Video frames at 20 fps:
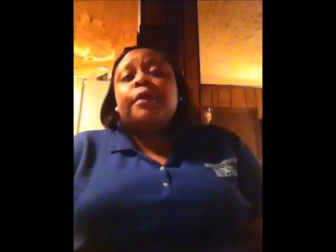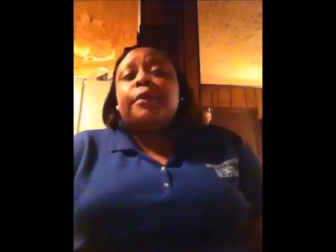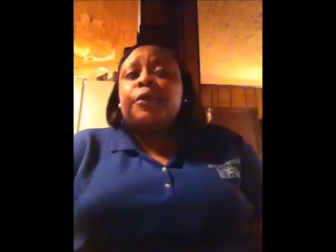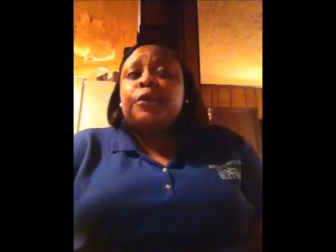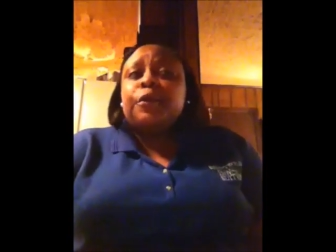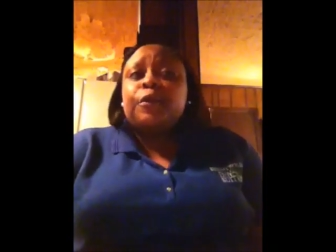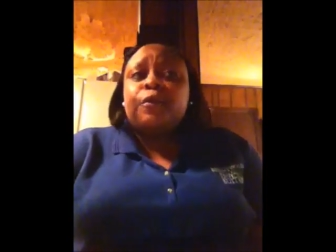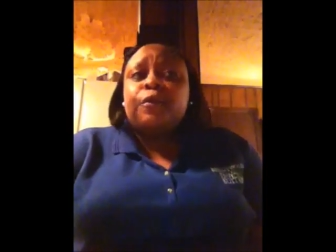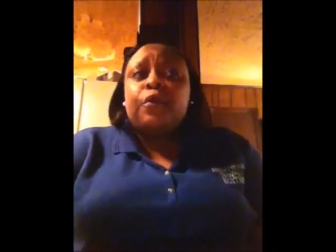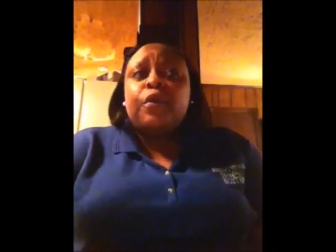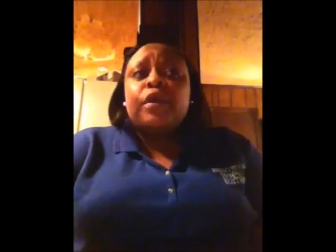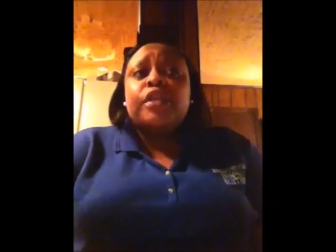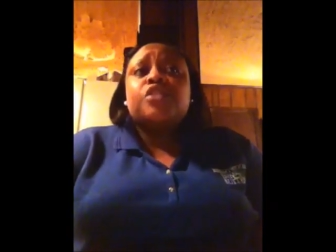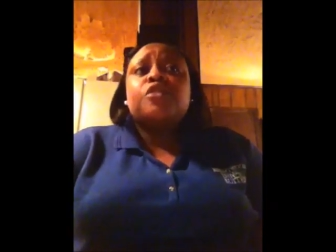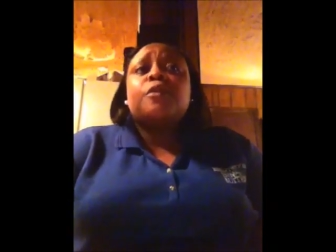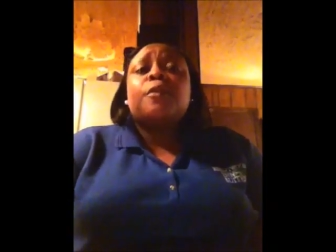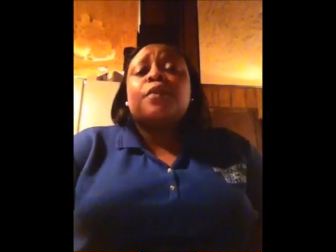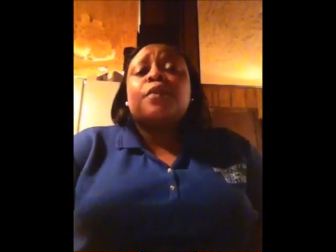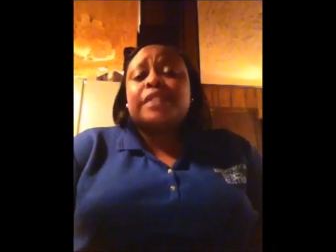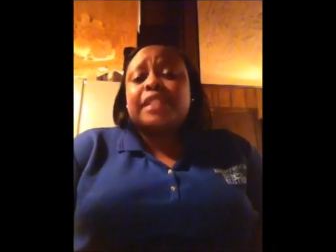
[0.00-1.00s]
approval
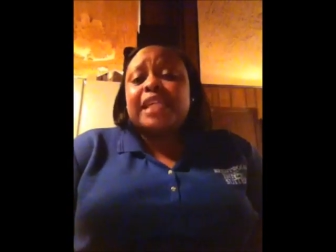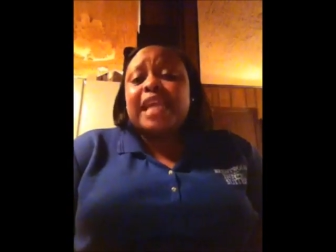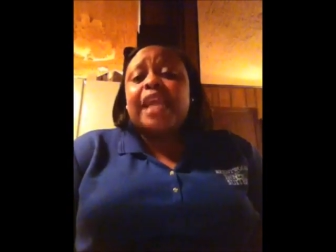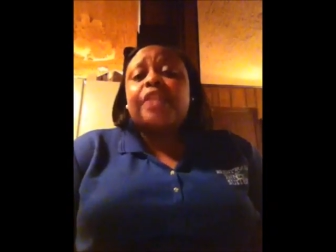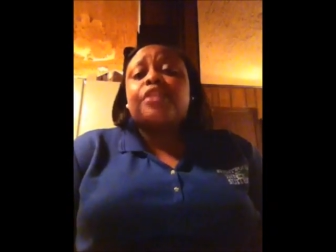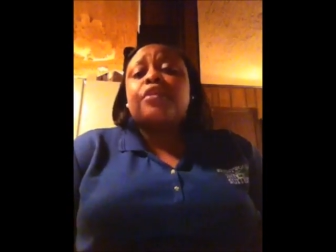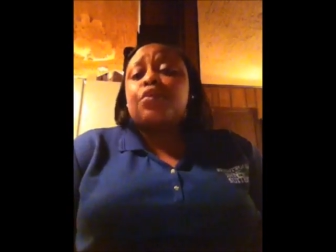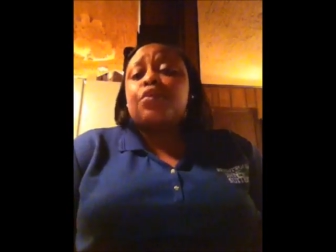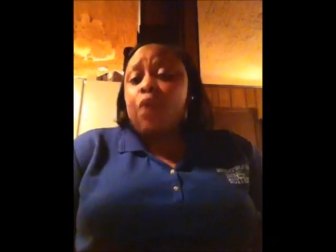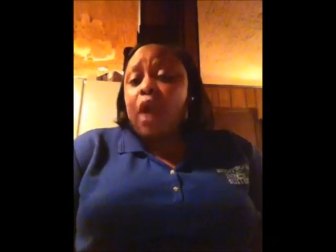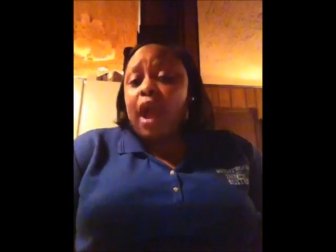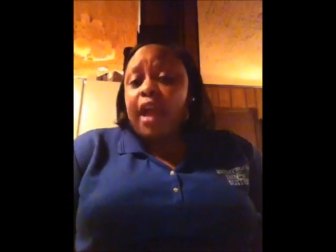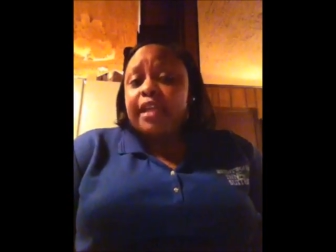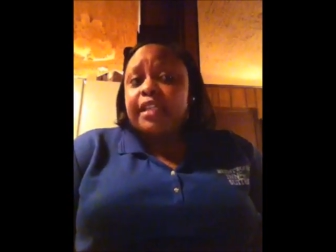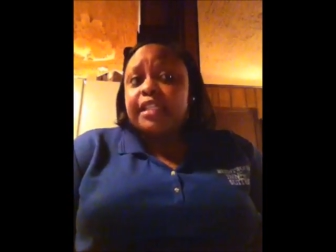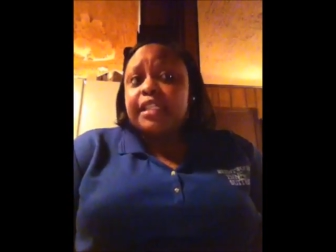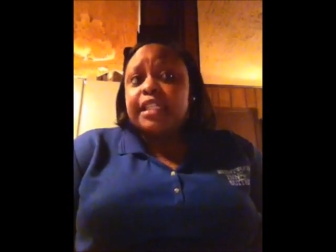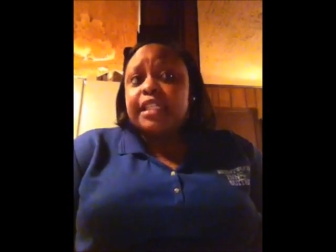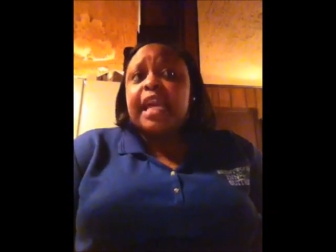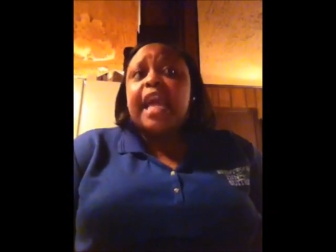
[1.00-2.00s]
is to protect the
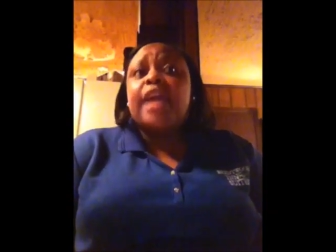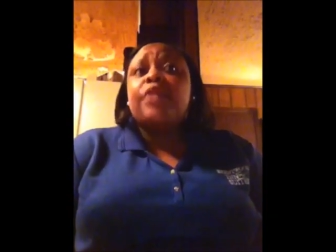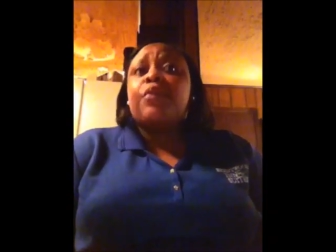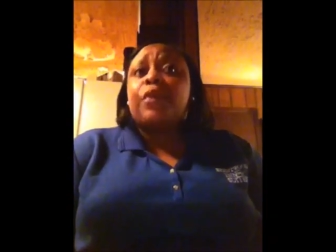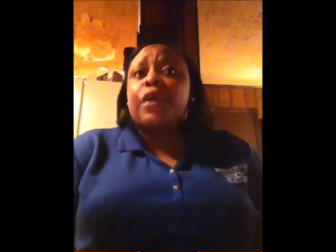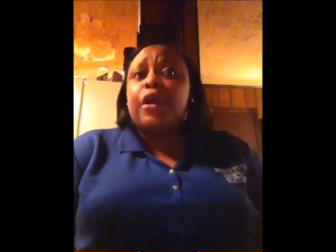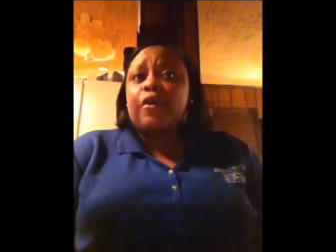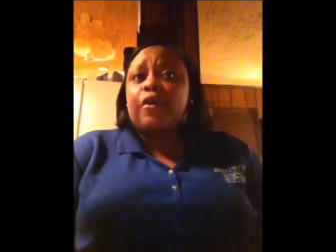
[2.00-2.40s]
rights and